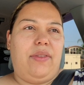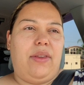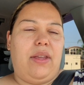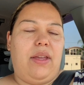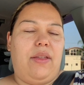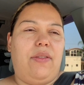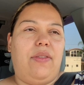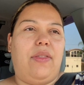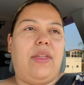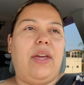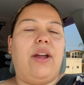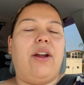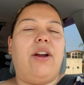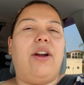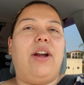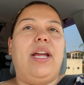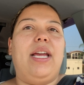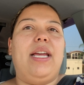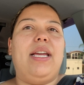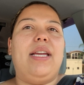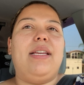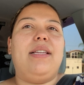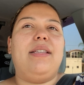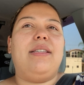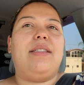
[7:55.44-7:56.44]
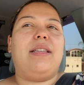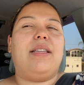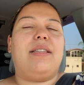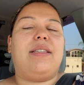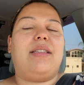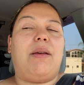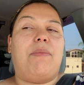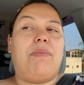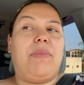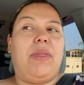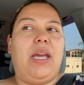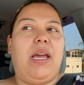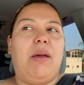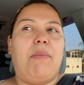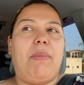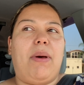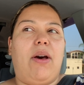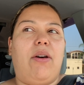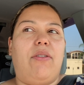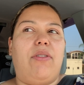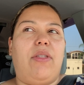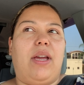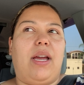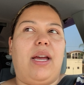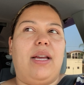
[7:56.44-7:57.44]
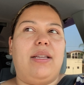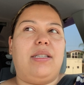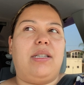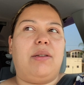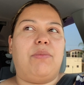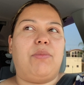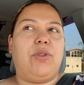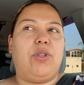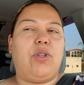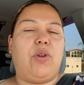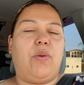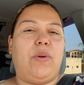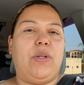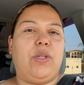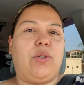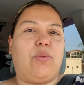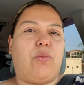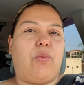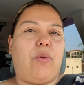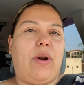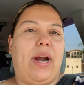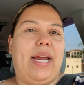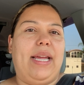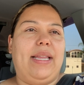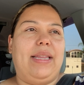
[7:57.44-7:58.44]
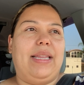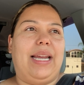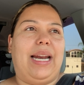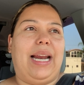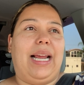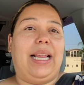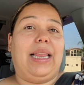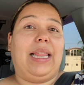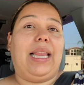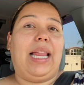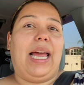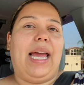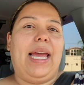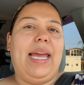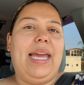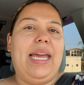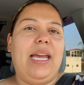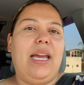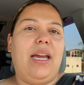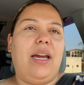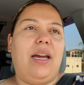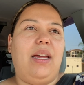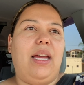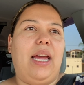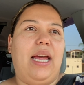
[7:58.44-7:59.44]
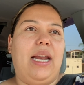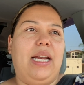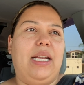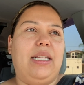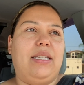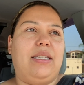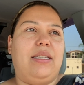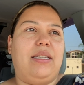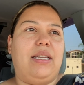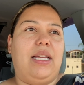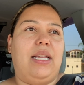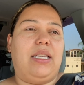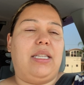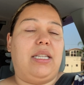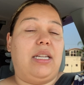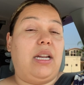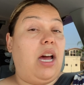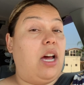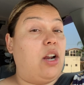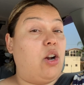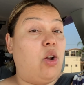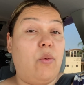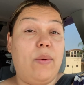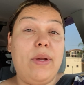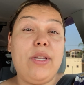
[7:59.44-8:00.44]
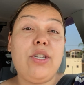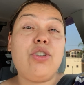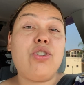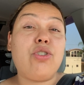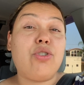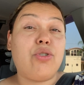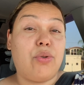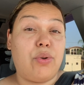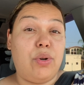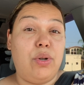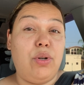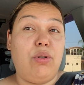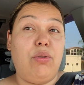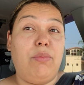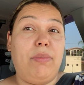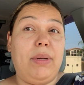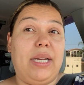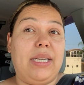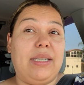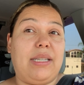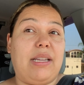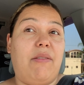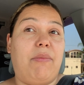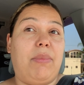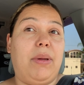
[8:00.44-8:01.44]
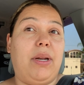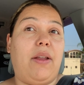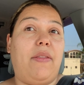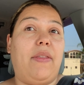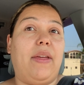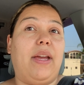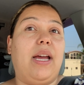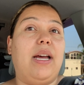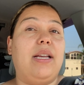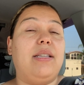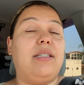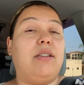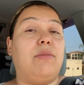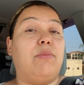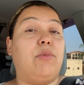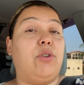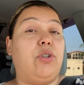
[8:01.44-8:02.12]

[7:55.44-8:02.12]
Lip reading: there is something about the customer's always right that I like, and it's not always true because I've been on the customer